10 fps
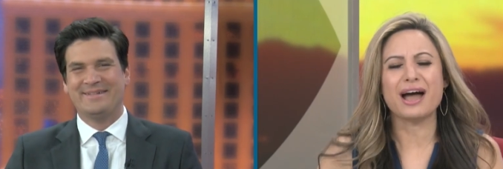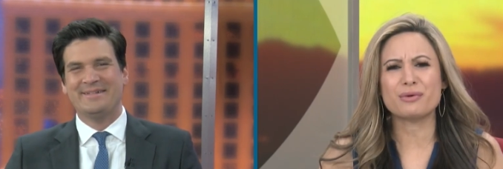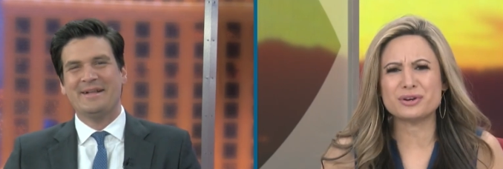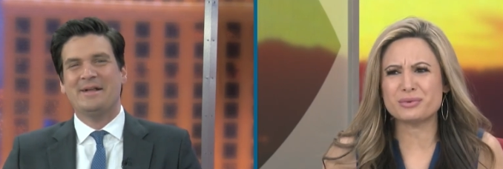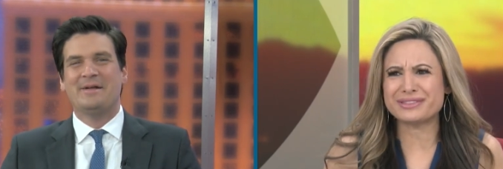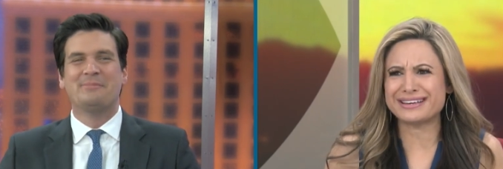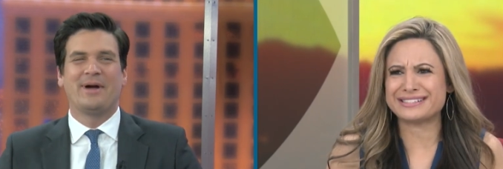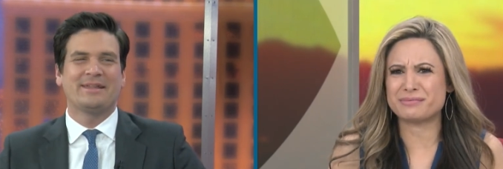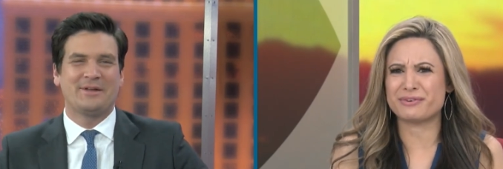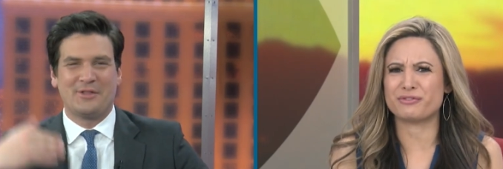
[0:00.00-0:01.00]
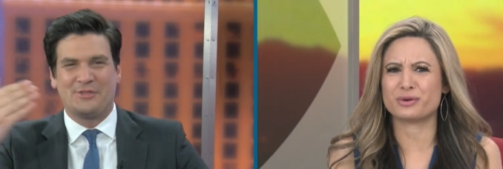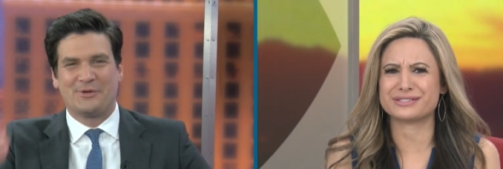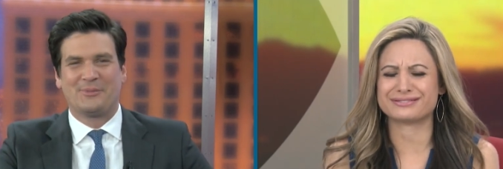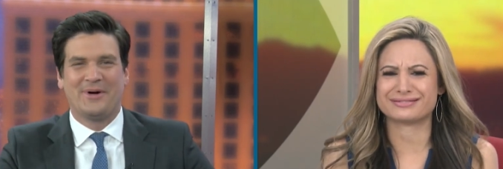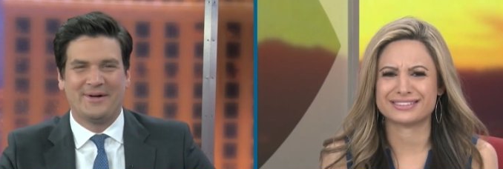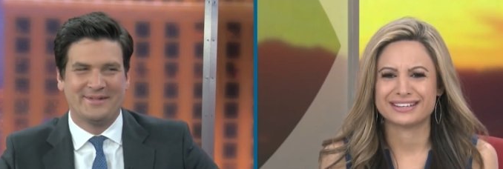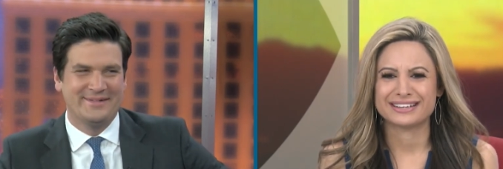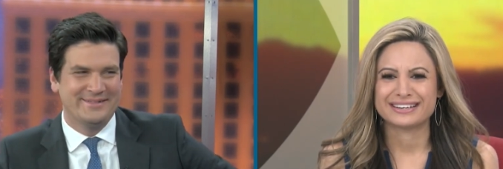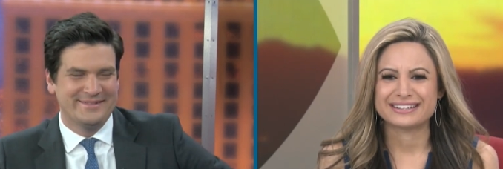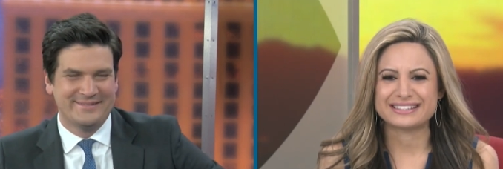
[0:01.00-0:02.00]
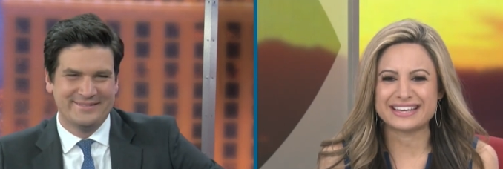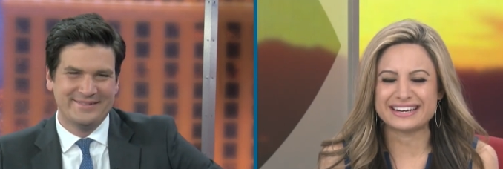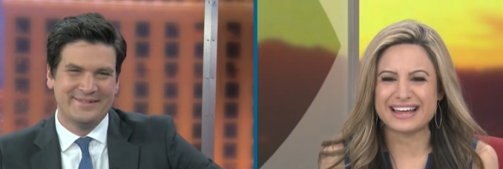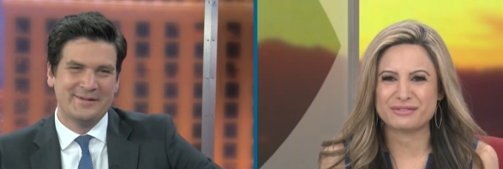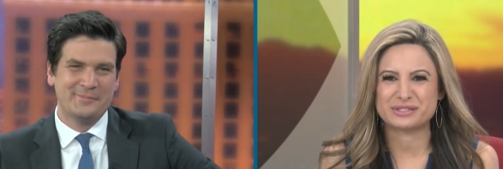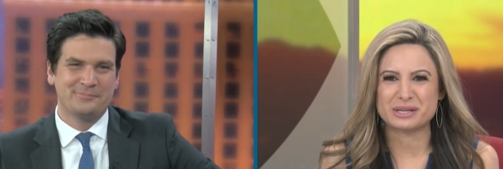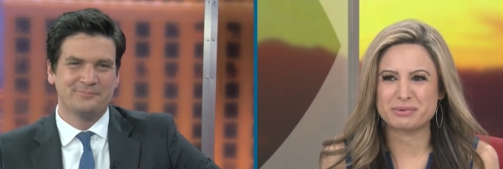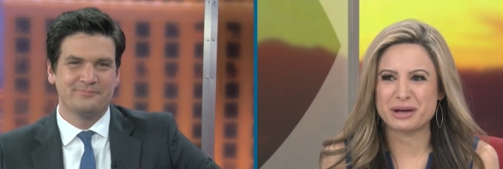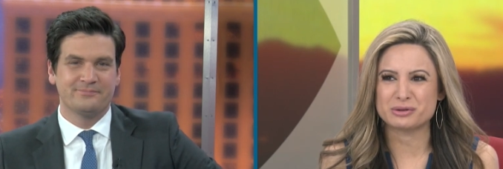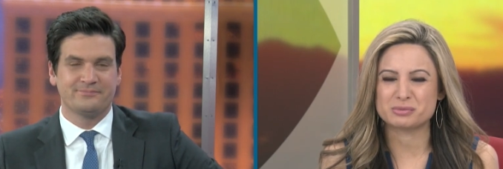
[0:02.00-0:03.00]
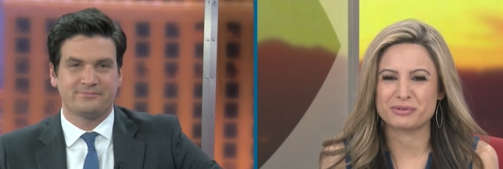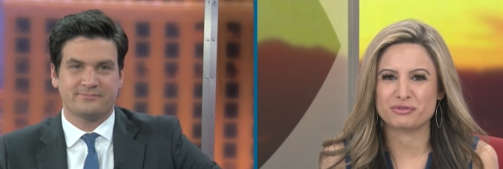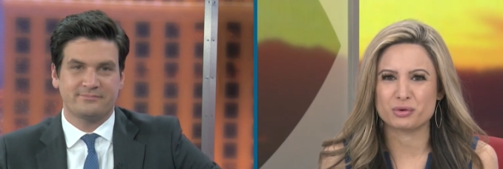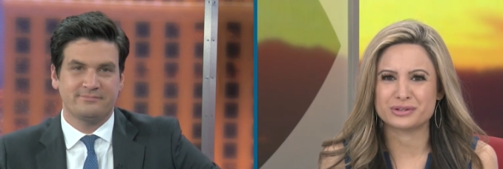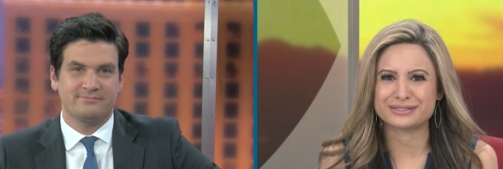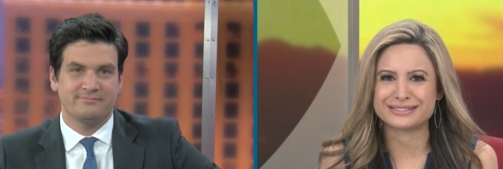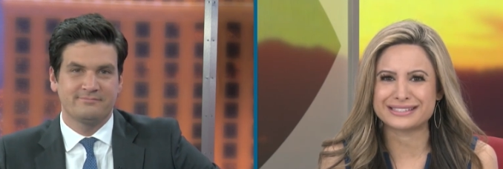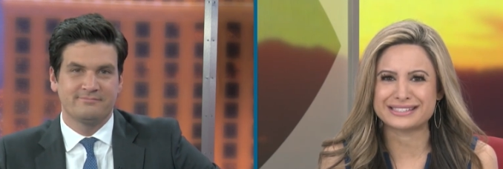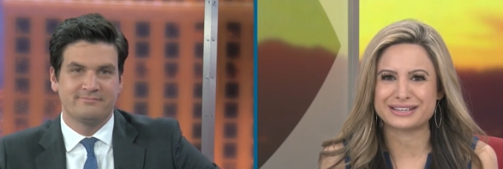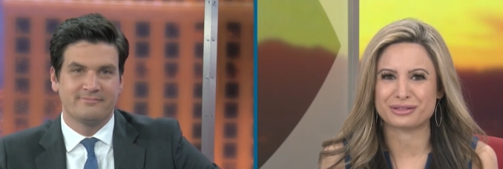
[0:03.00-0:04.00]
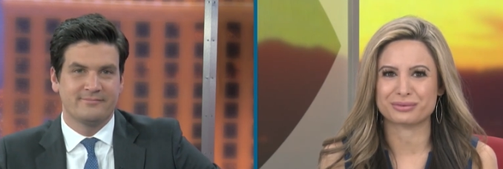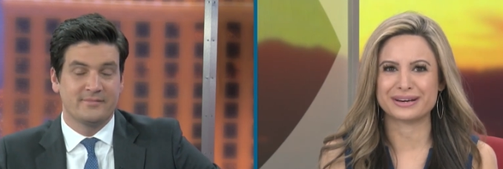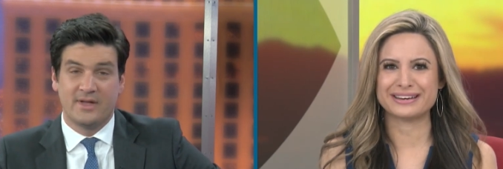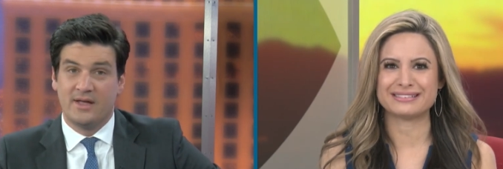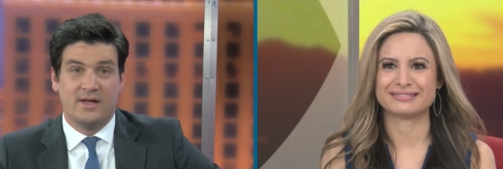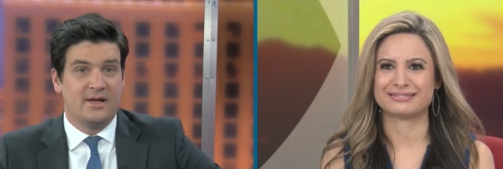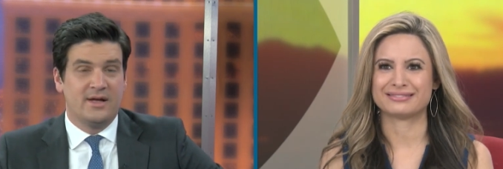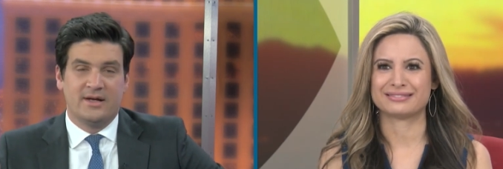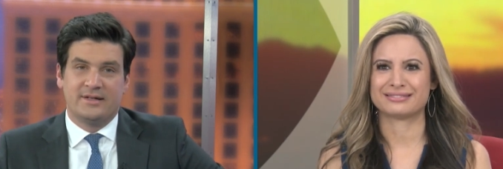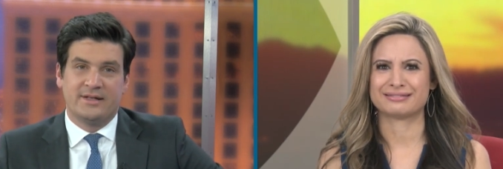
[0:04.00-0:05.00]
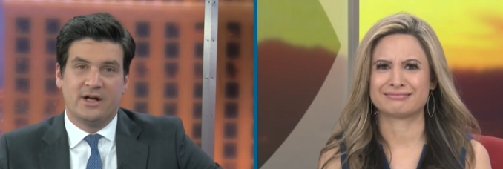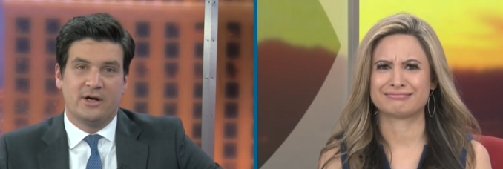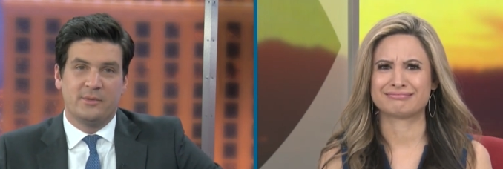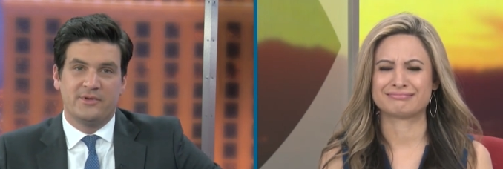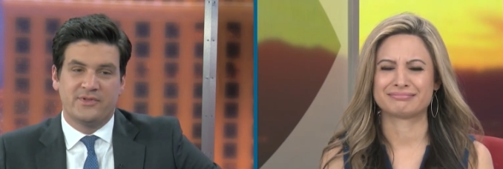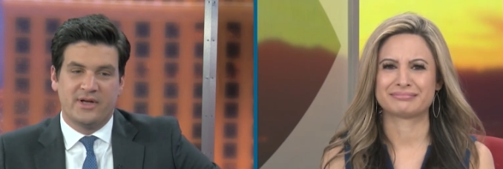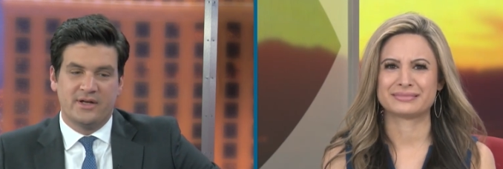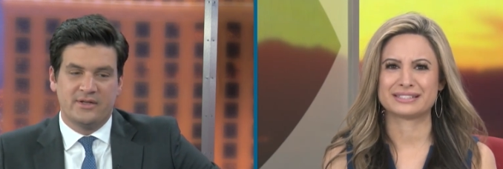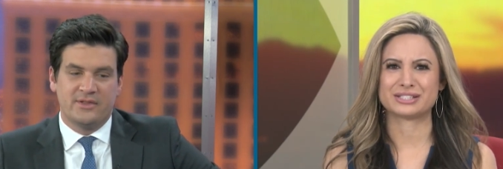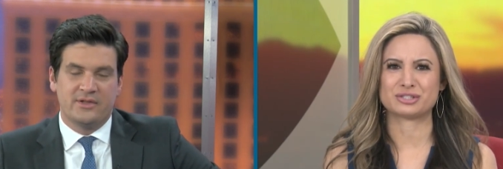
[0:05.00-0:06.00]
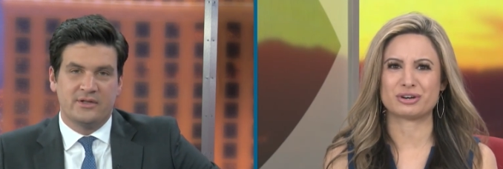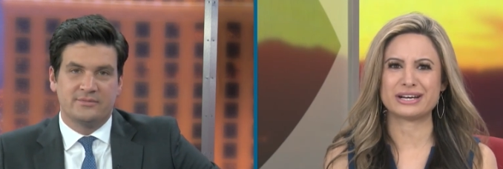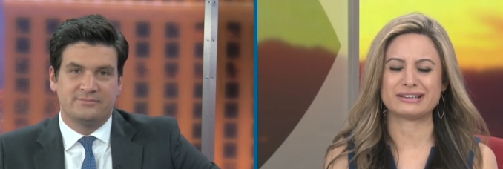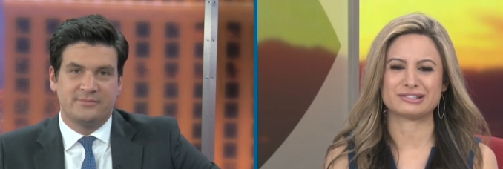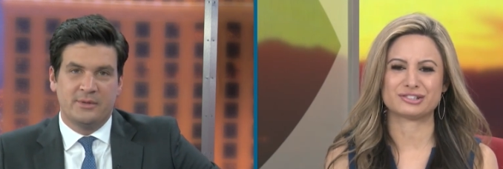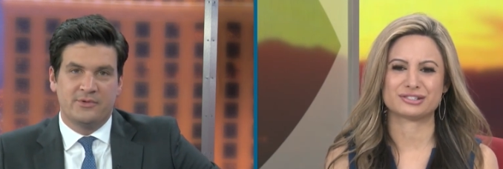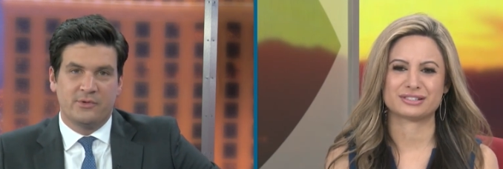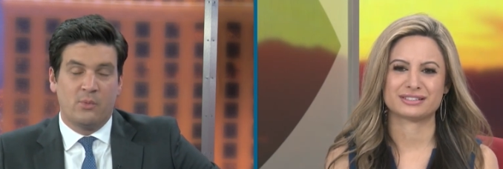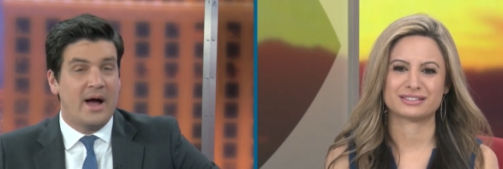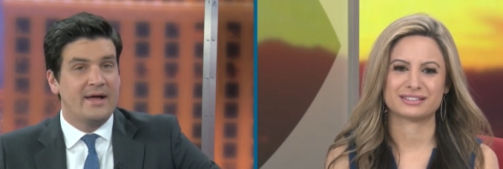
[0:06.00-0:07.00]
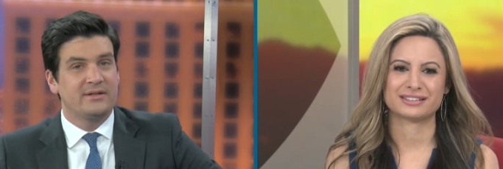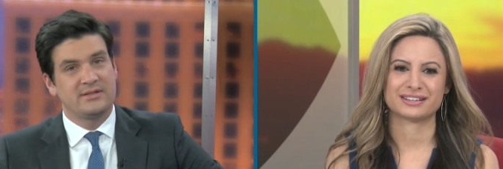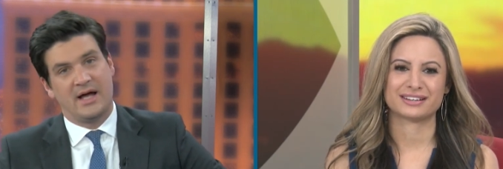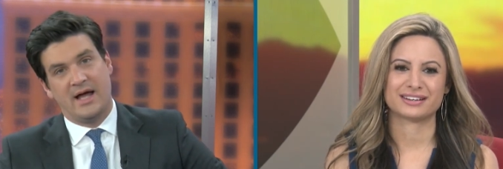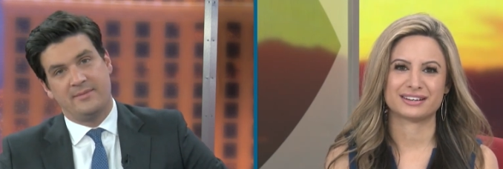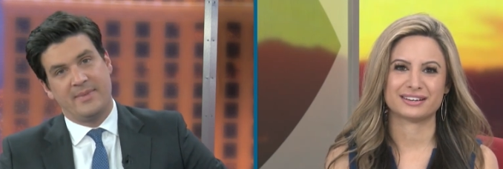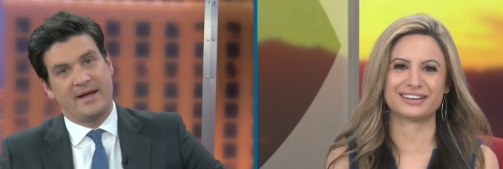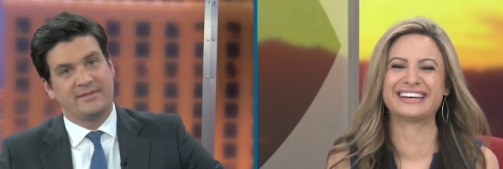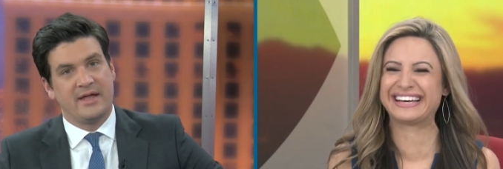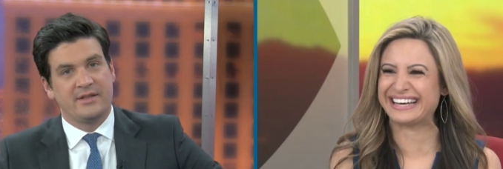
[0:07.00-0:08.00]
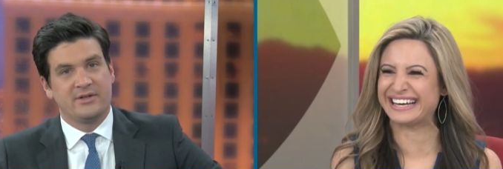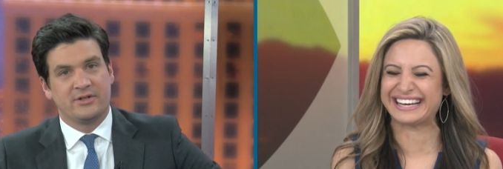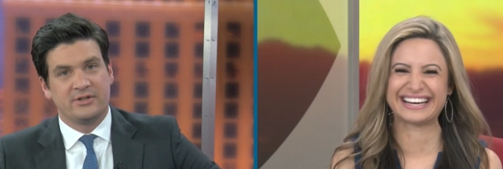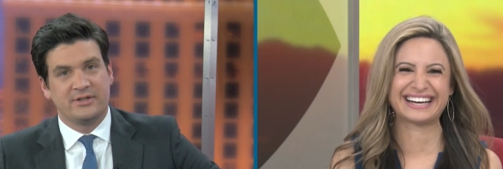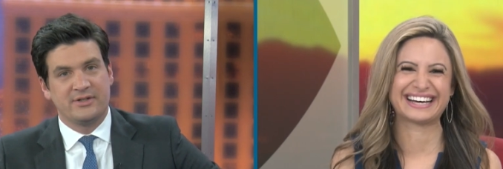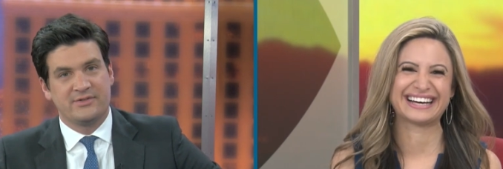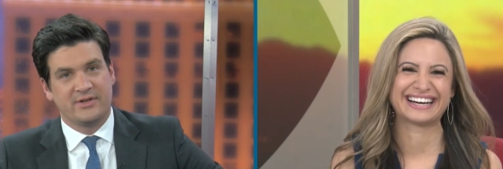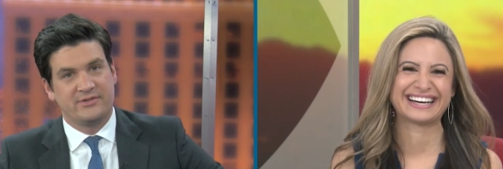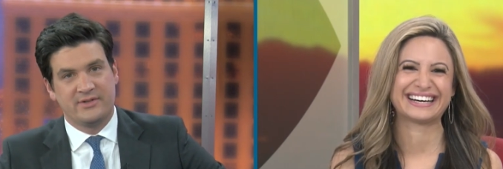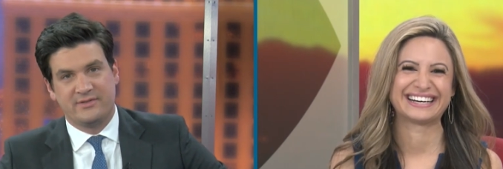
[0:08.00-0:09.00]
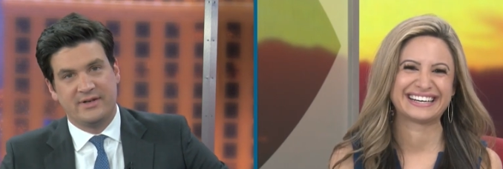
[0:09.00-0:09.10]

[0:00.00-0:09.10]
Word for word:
Speaker 1: I wonder what they Break did before. The they didn't have zip codes before 63.
Speaker 2: You know, it was a strange. It was a wild time back then in the early '60s,